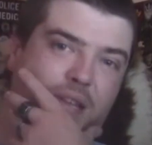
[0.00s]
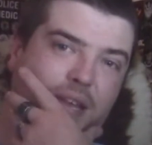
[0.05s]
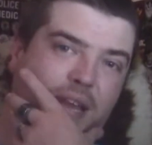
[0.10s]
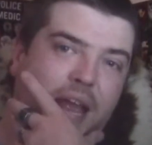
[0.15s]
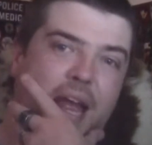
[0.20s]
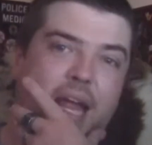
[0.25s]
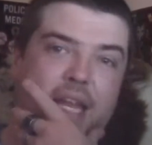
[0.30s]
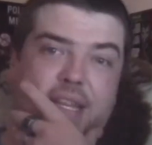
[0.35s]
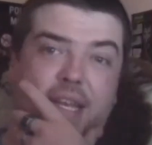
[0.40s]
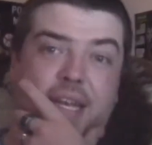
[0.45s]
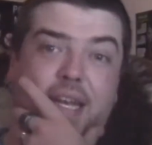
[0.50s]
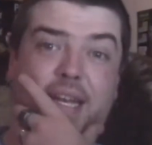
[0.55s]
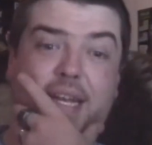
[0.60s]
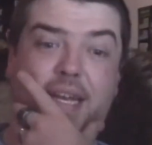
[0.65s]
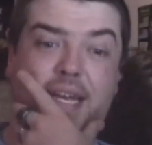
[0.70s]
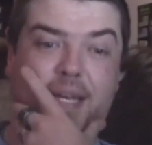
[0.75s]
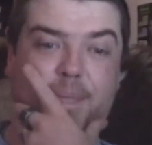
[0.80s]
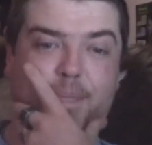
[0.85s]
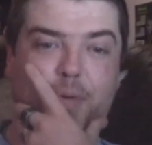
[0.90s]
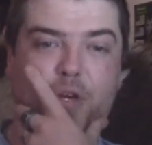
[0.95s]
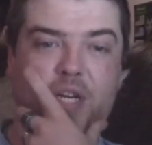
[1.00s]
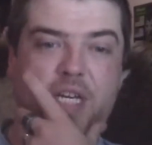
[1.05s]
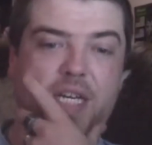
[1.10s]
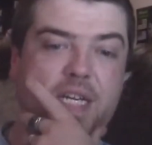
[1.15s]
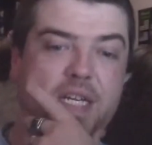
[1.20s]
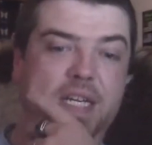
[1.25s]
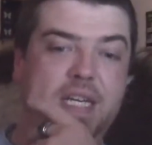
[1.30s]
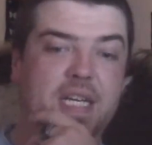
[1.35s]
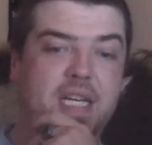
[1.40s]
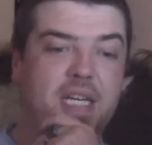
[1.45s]
anything in it anymore.
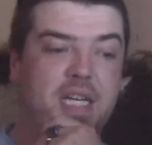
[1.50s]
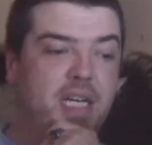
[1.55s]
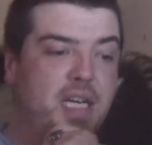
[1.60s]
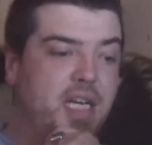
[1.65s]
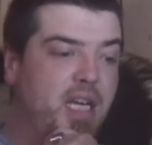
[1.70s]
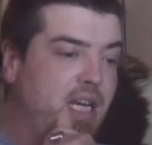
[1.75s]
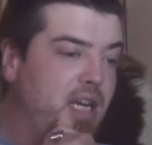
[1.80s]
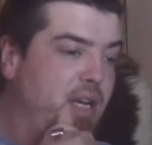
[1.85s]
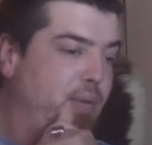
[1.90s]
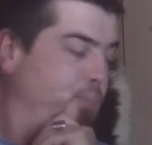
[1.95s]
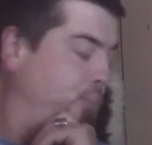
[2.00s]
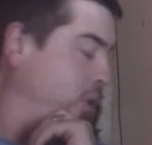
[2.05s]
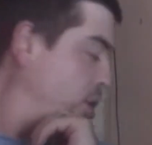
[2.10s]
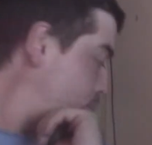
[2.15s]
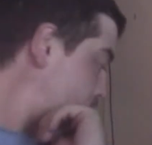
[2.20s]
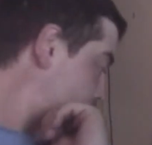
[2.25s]
But